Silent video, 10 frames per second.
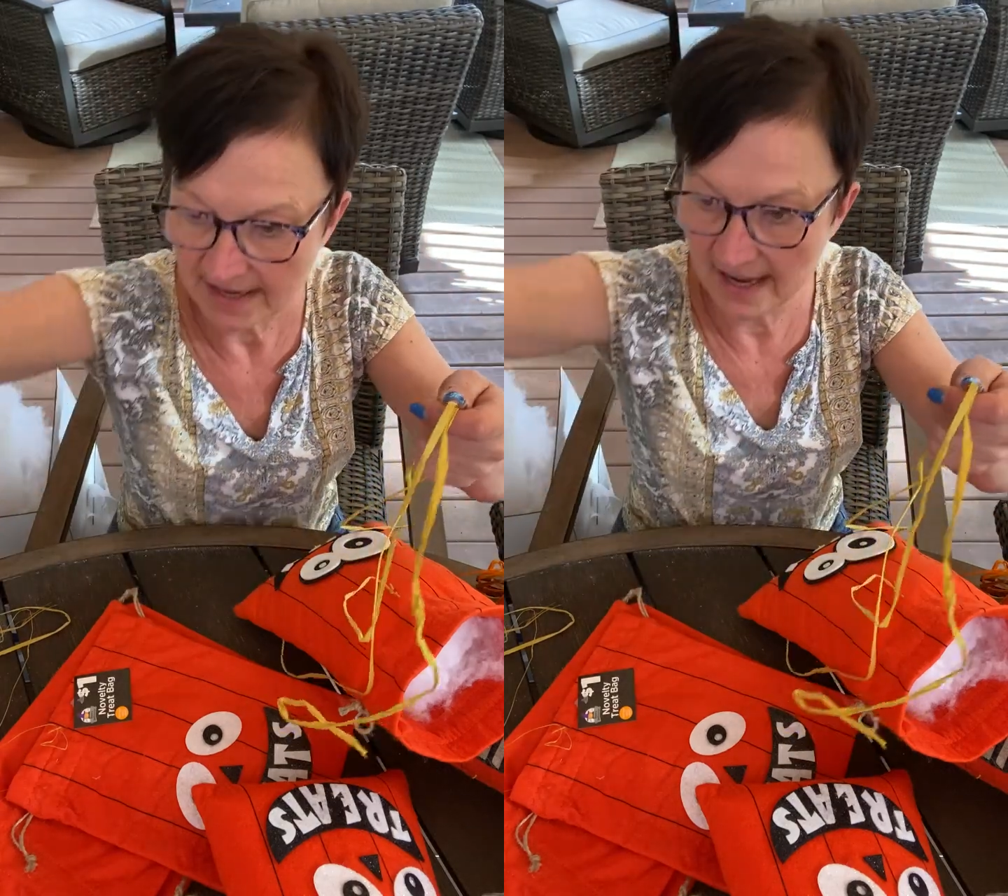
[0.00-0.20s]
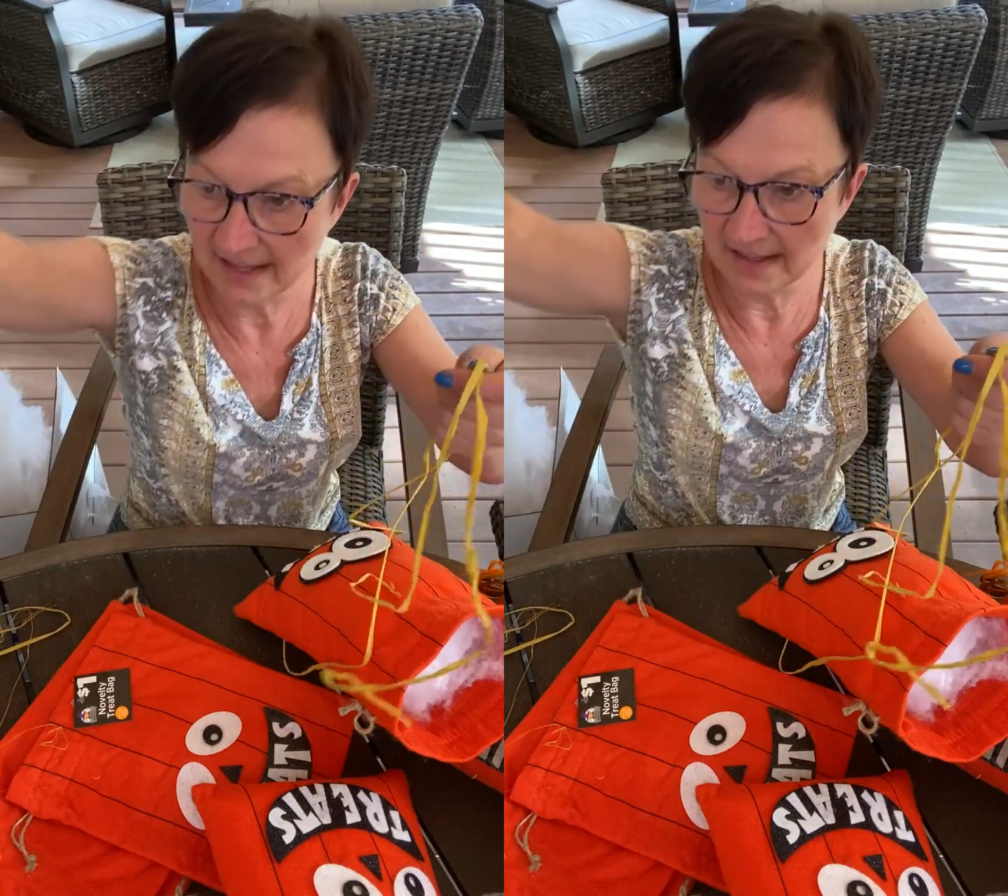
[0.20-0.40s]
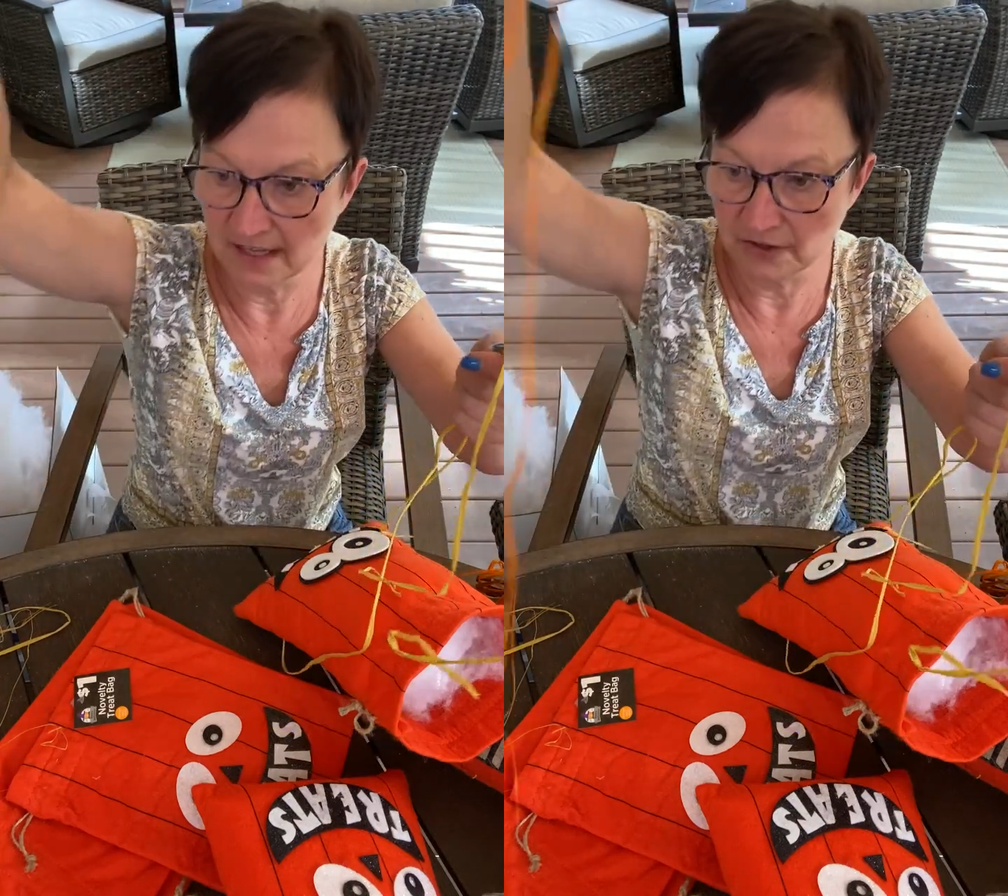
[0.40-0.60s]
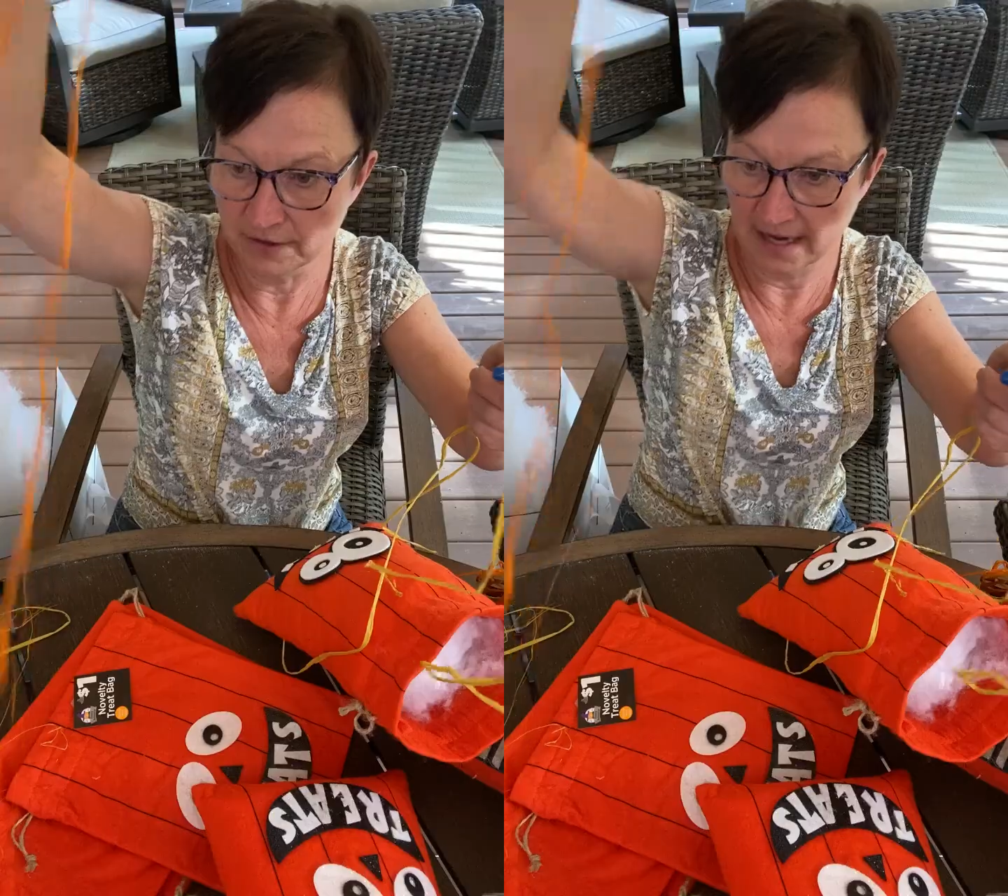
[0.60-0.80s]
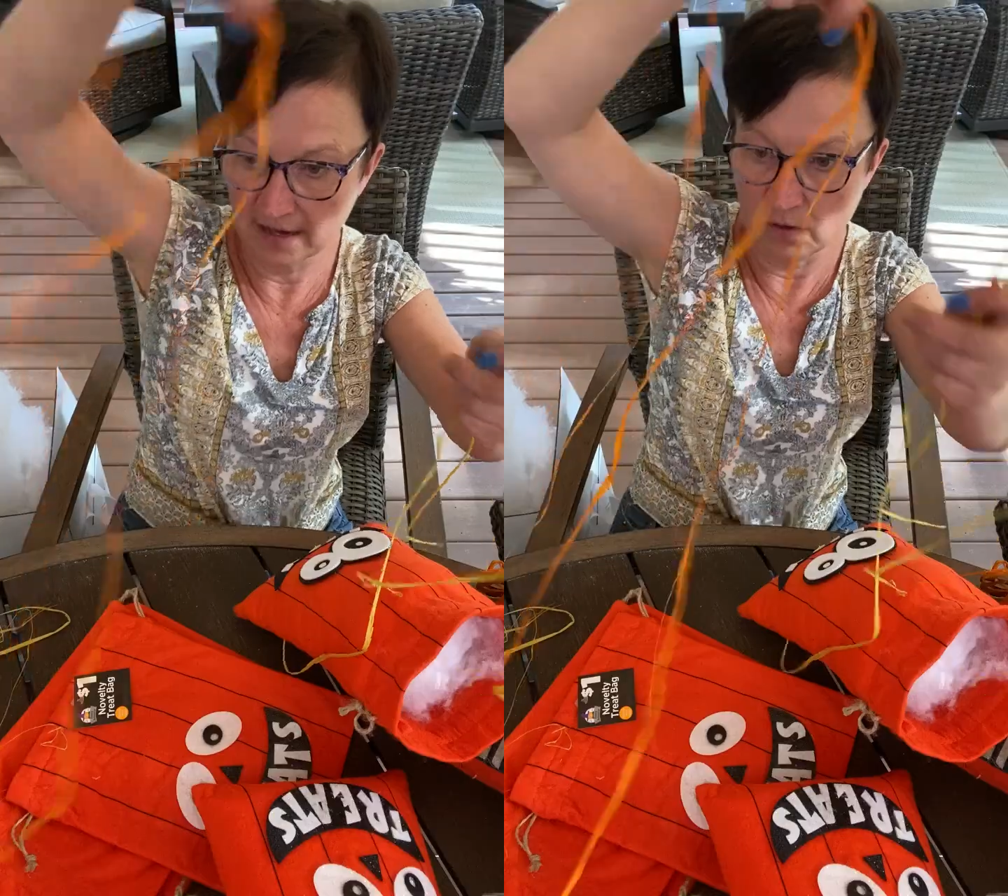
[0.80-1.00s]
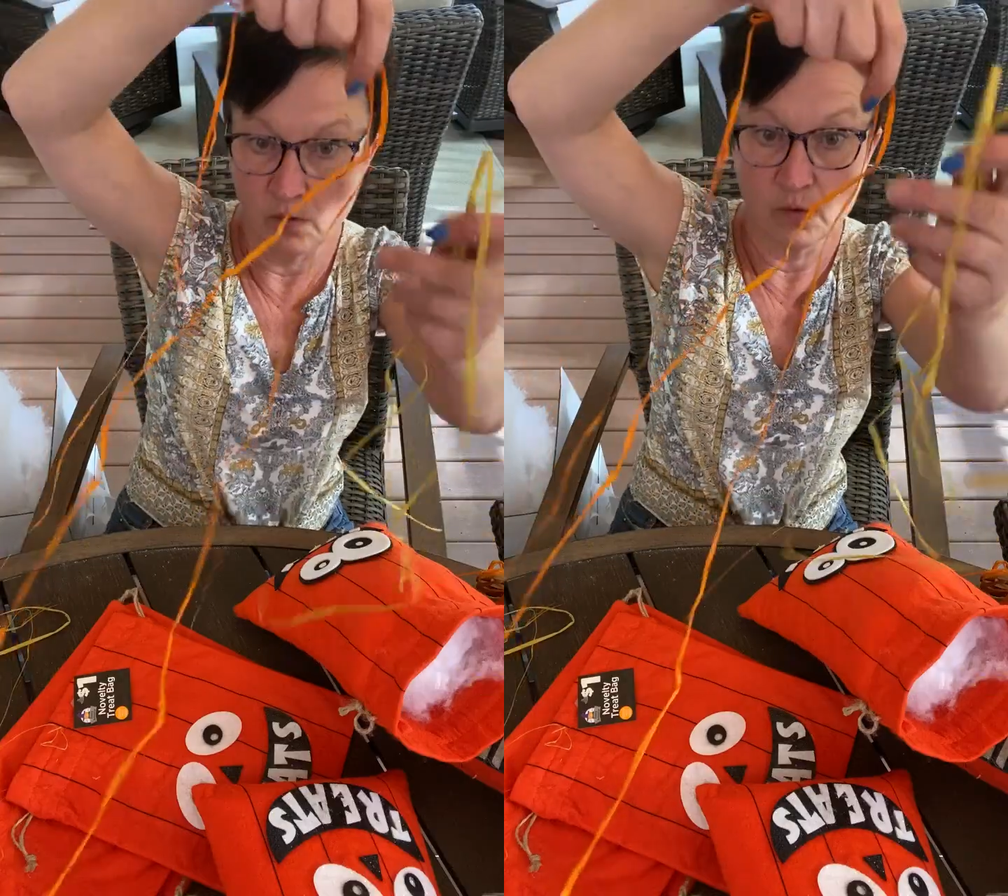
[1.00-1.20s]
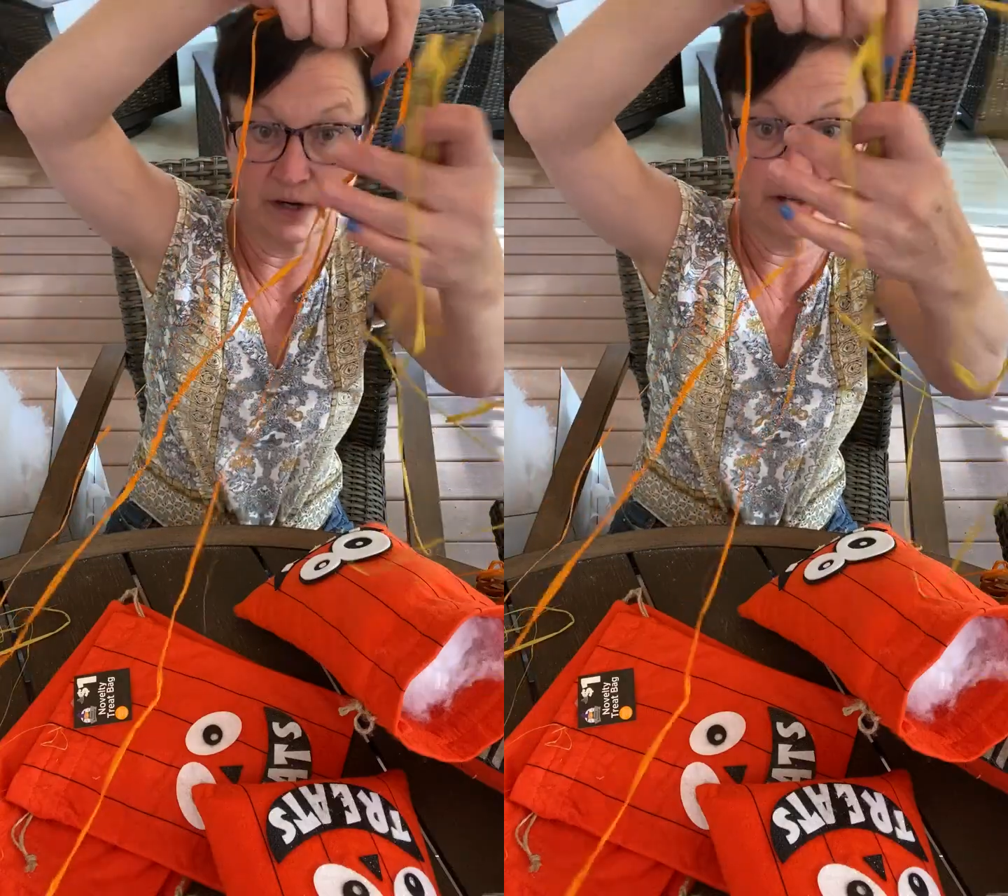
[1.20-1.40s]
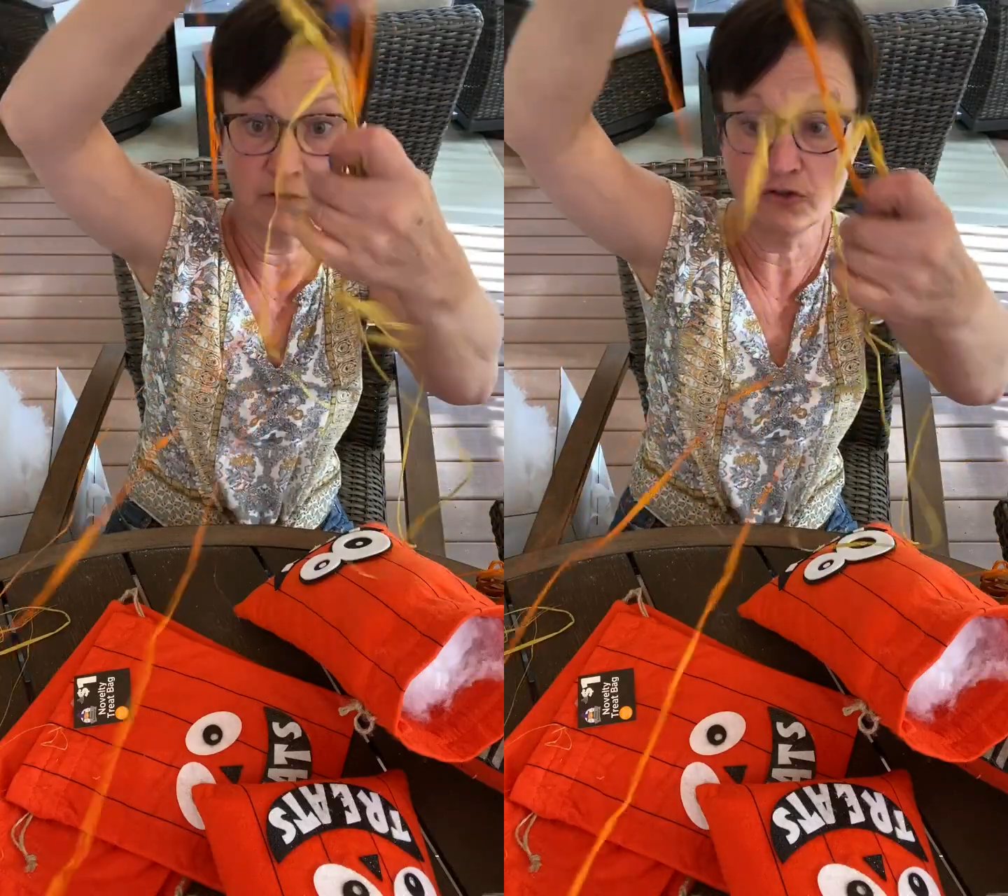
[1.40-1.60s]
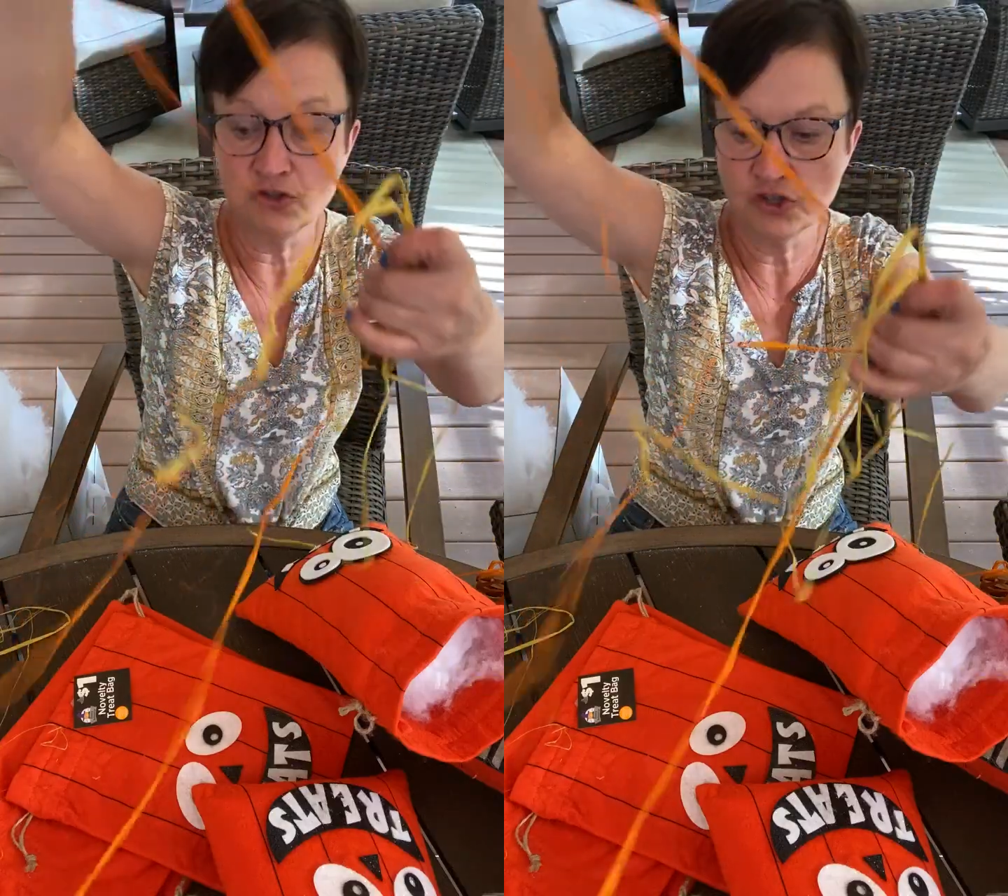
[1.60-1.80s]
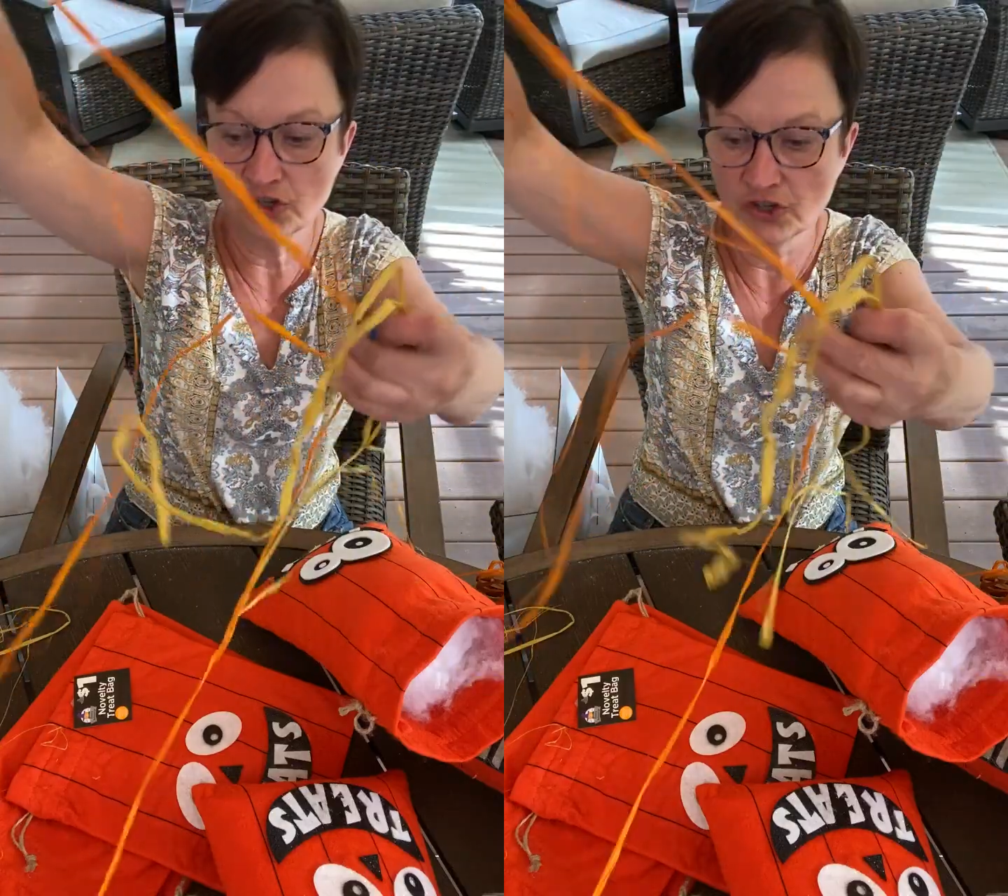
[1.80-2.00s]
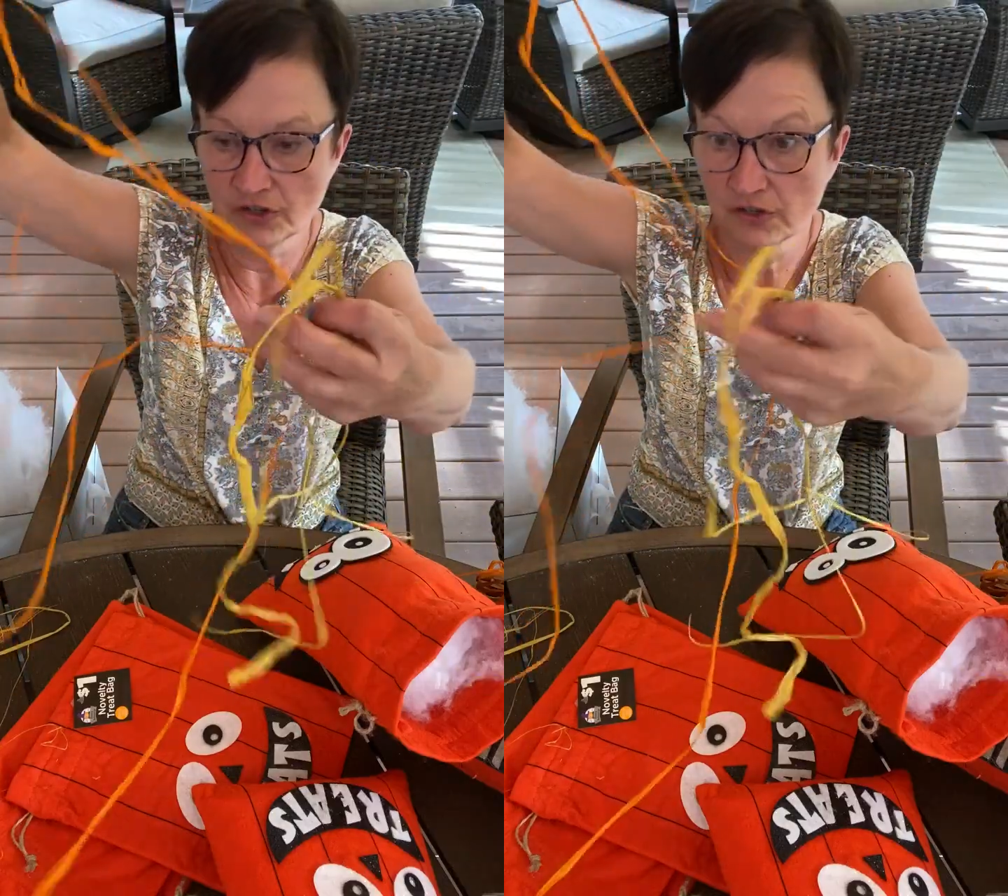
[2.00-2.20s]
and then you get orange.